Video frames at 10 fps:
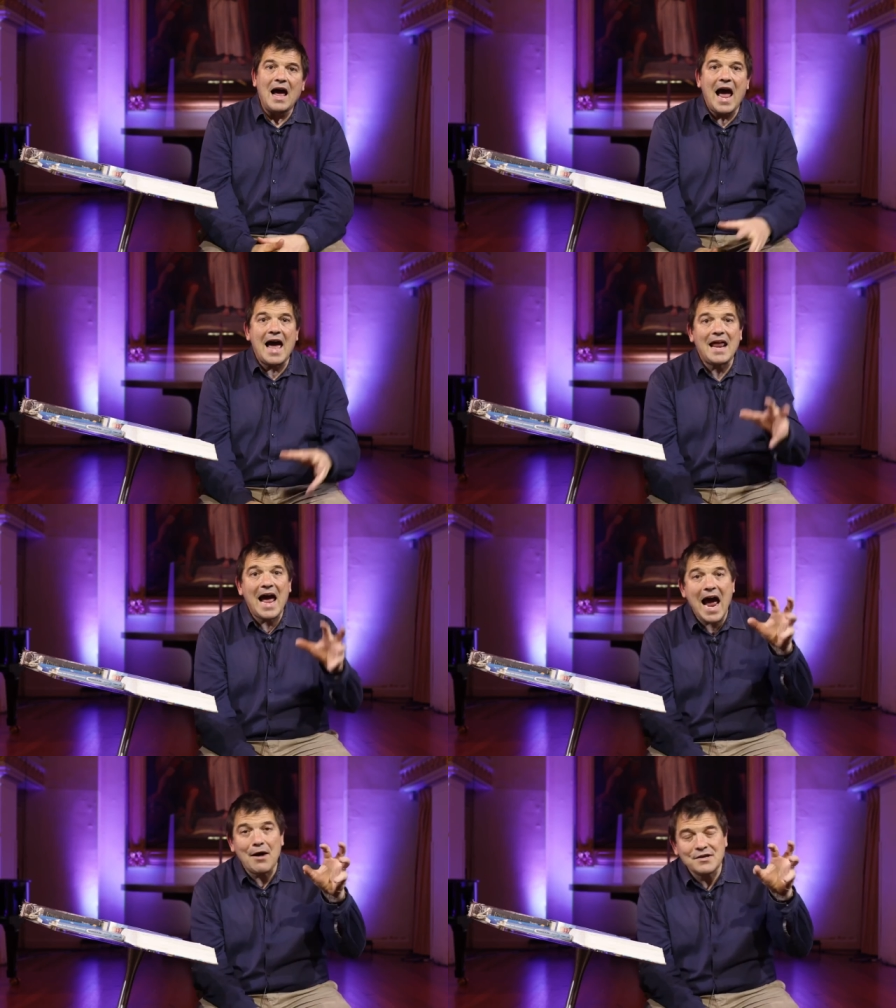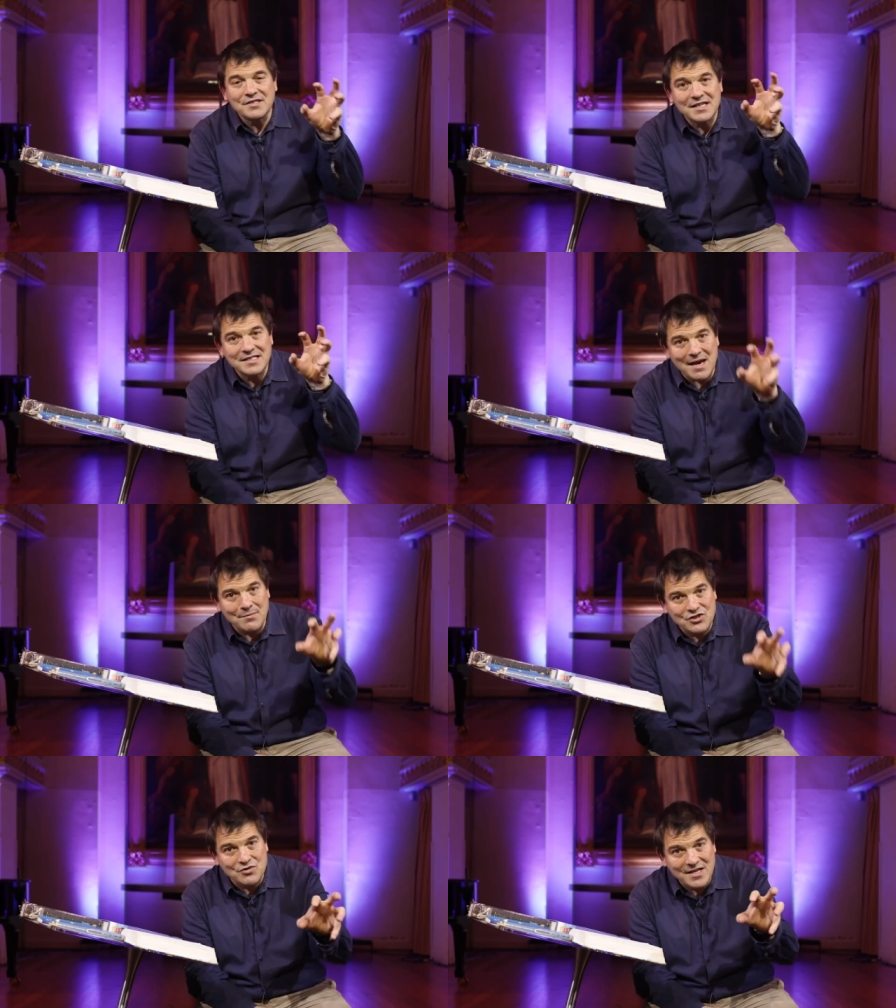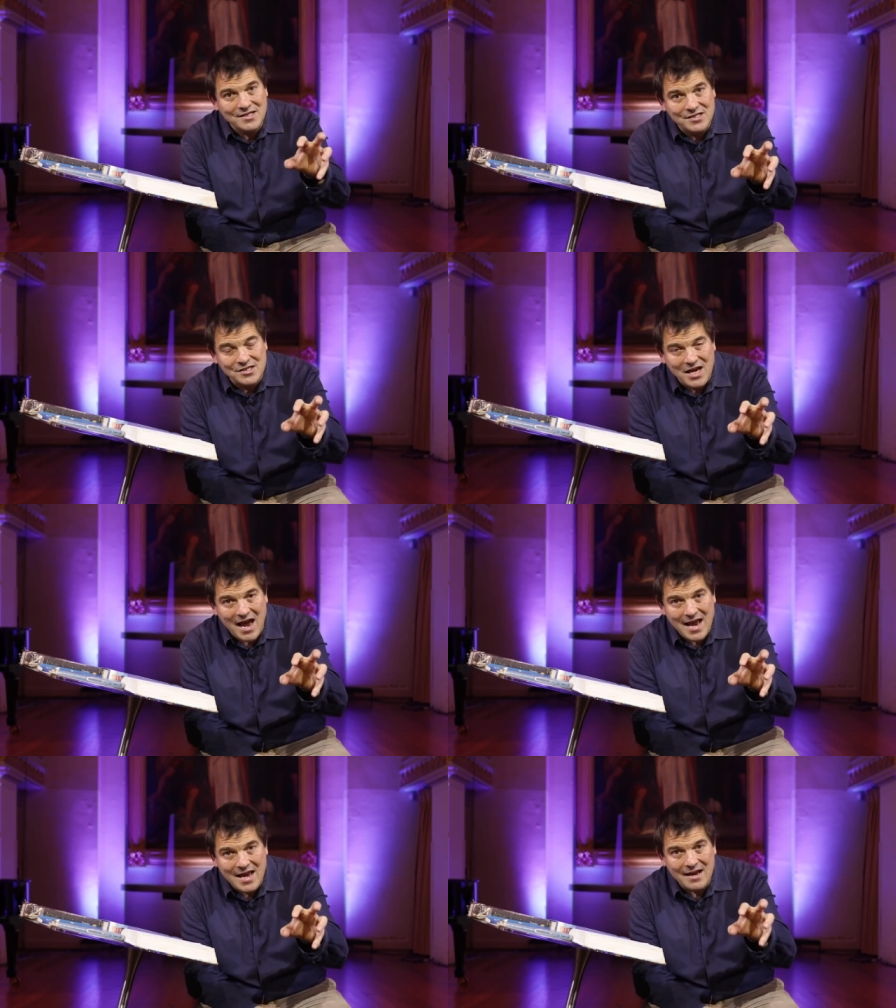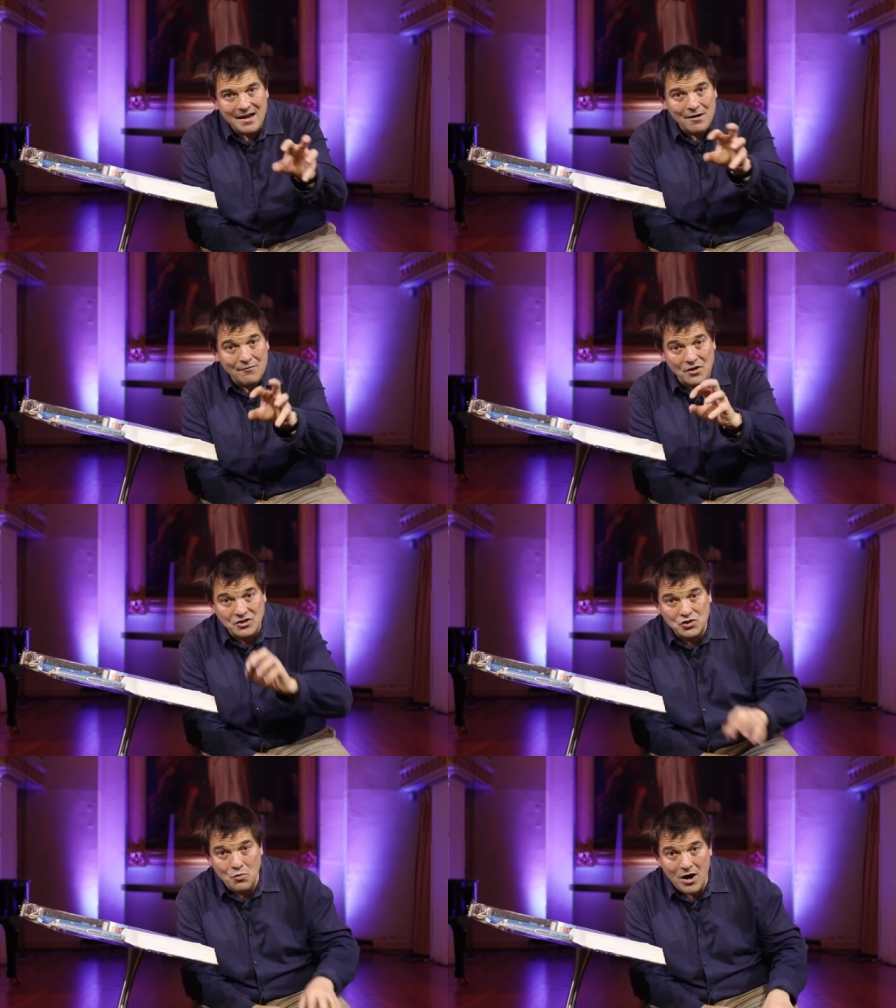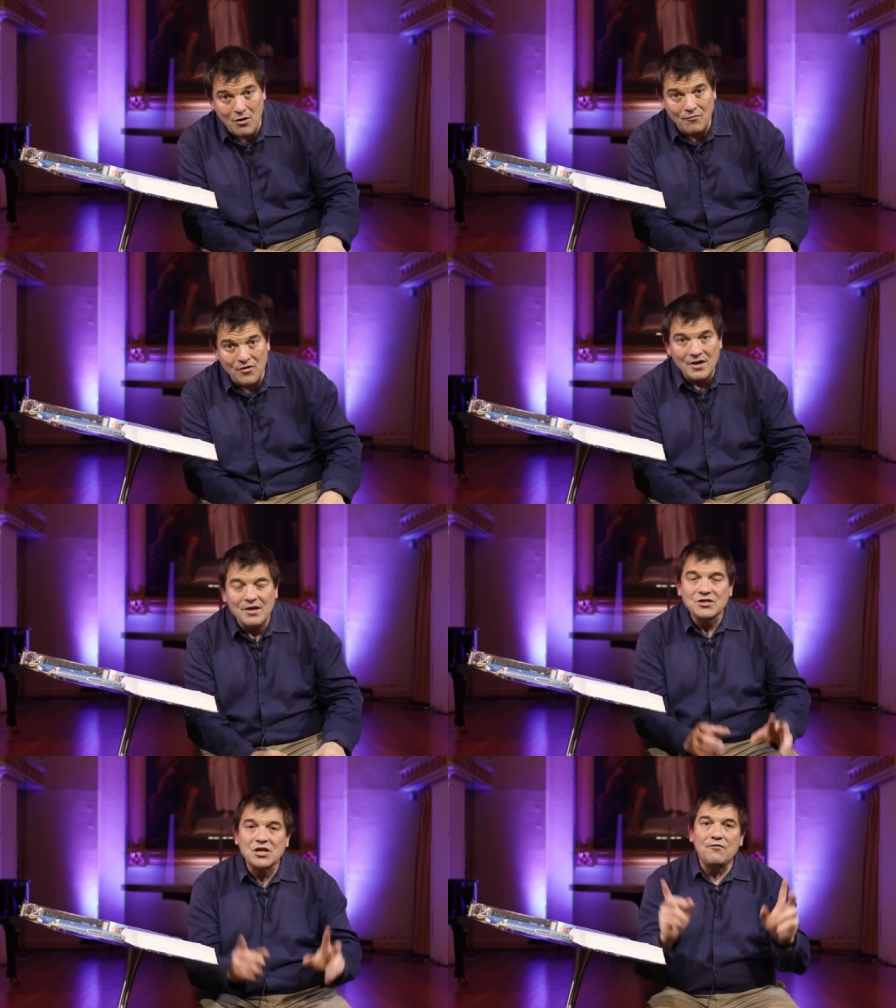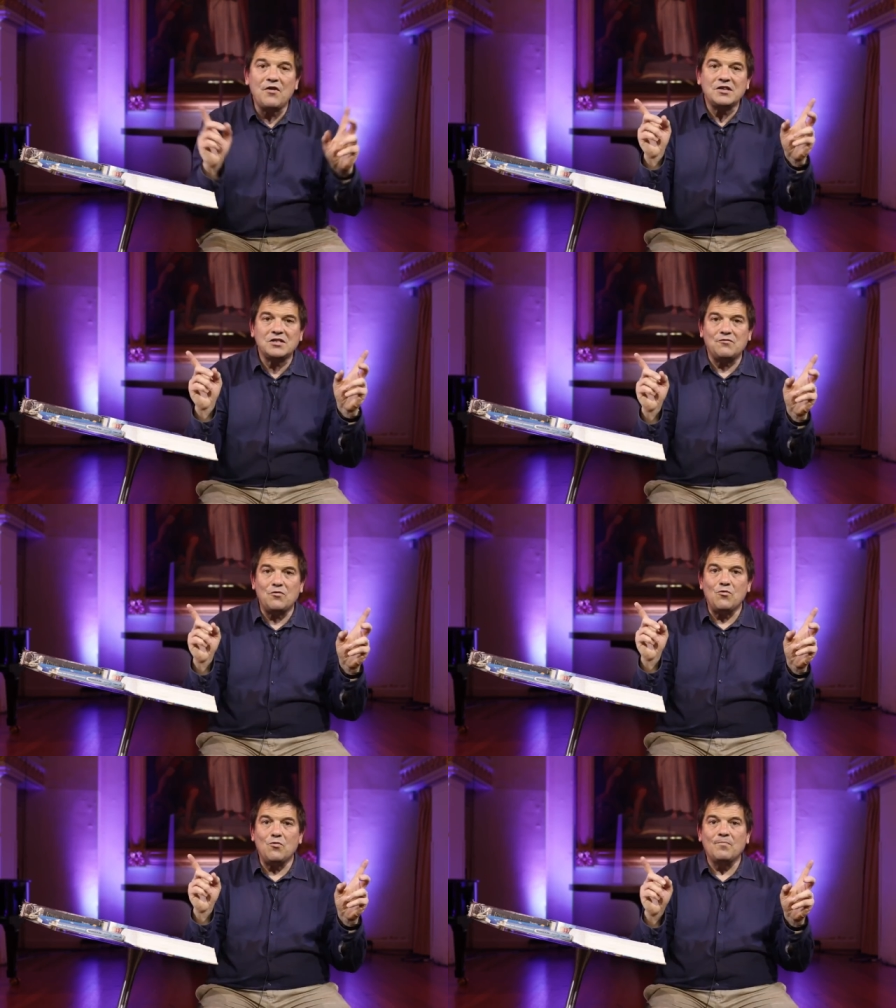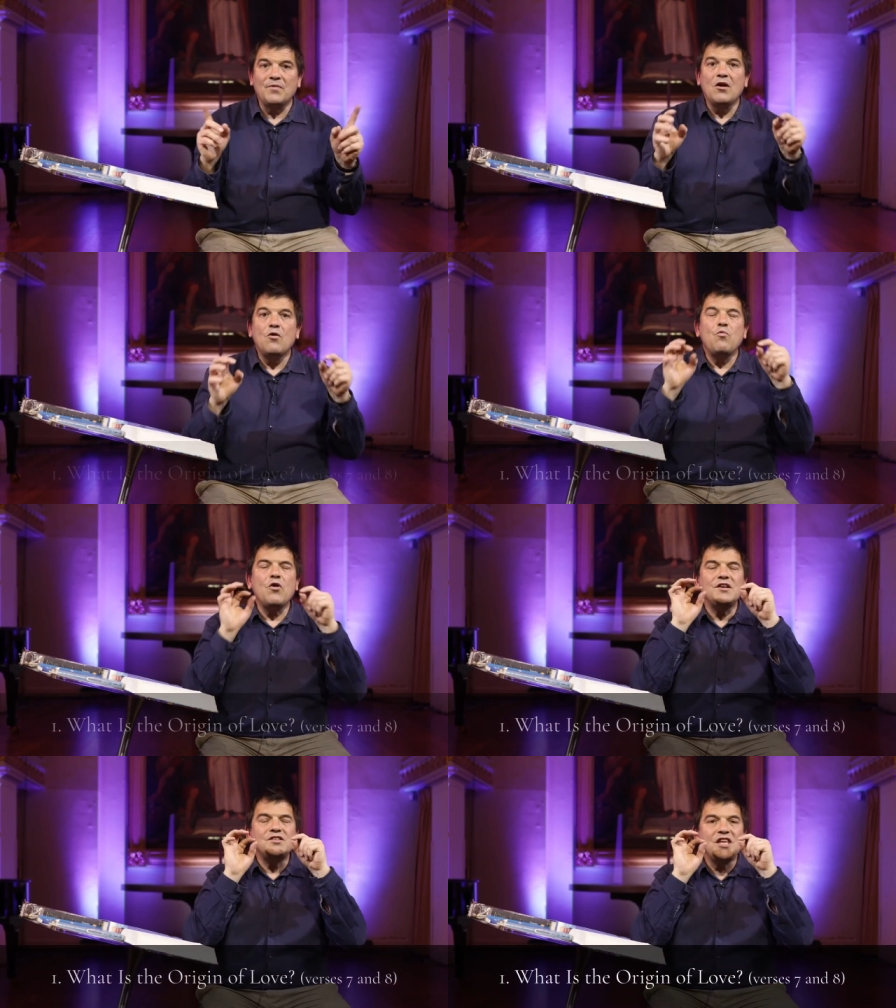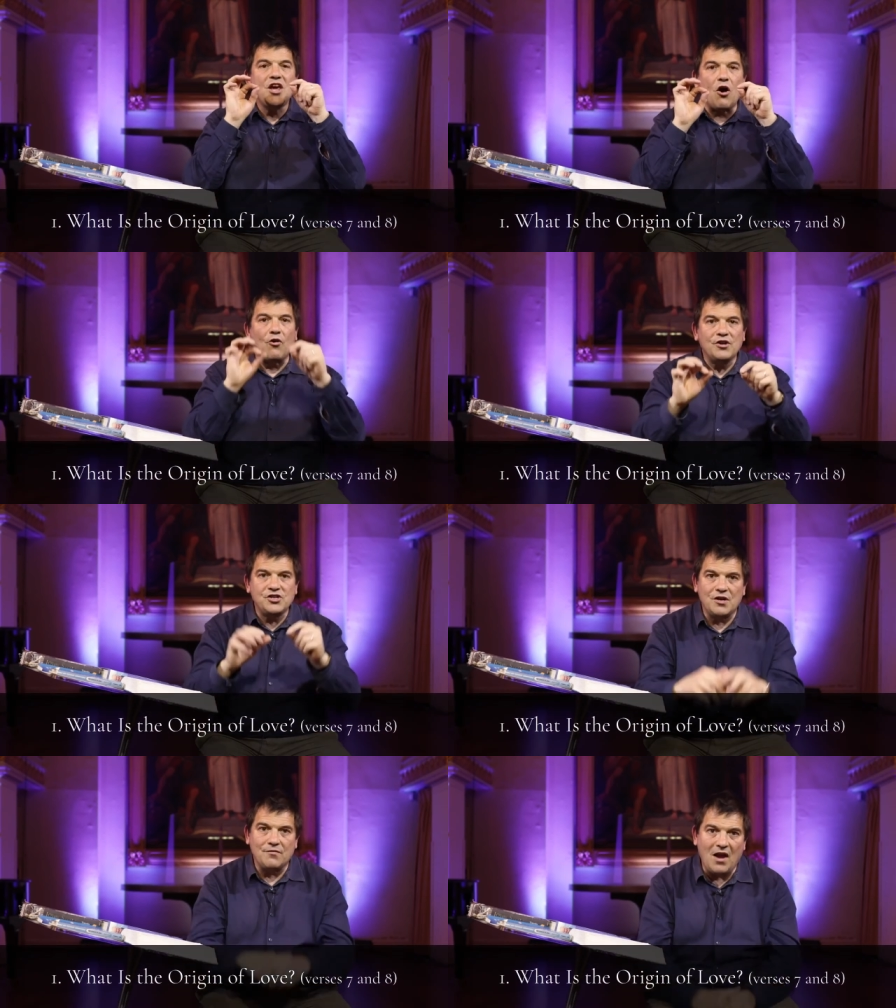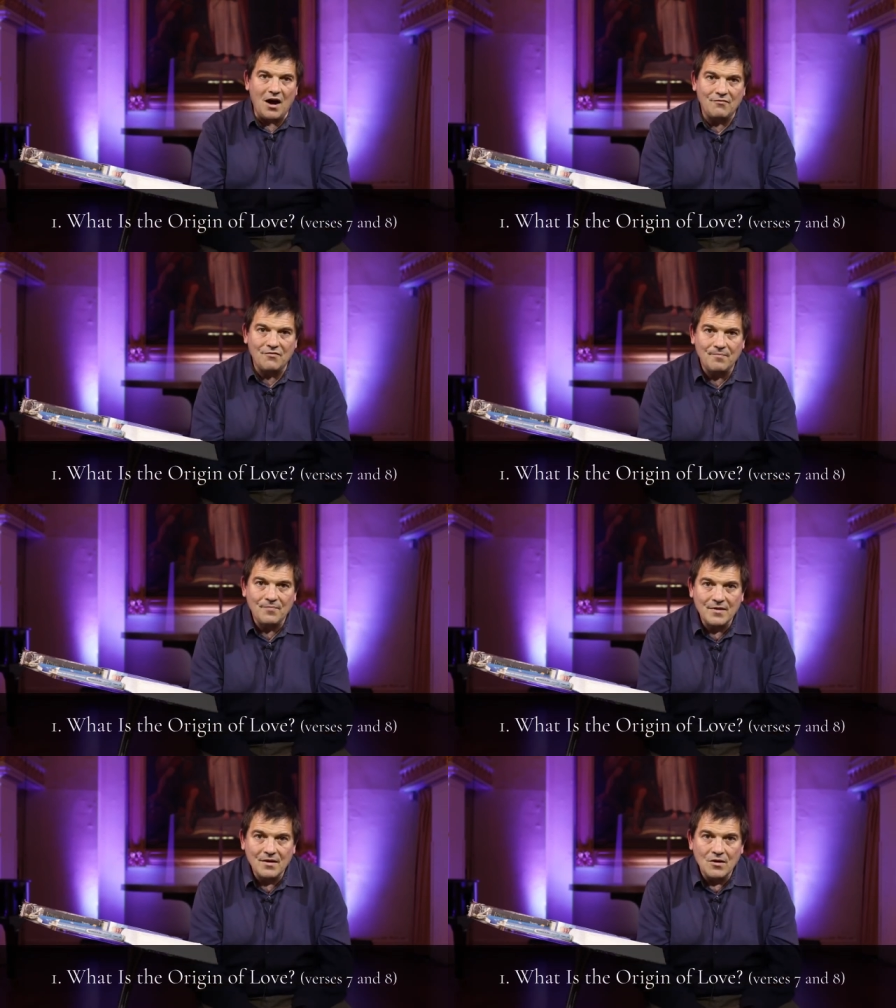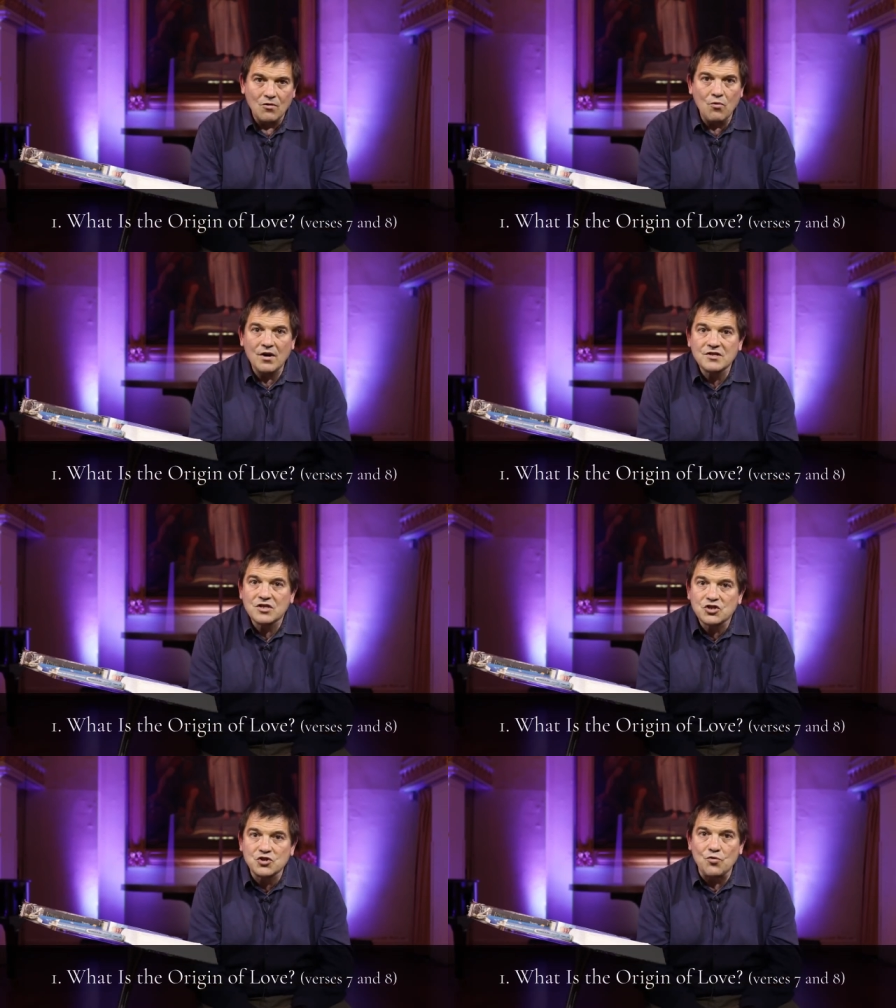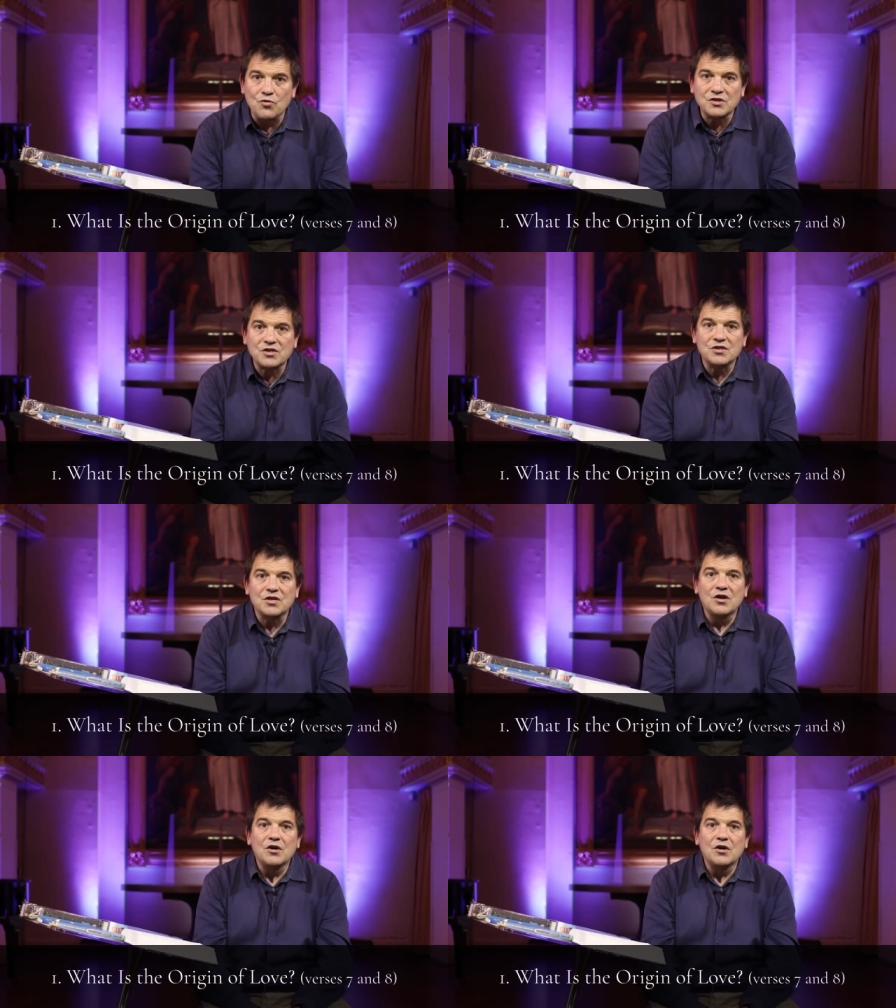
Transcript: And how is it demonstrated today? Verse twelve. So first of all, what is the origin of love? What is the source?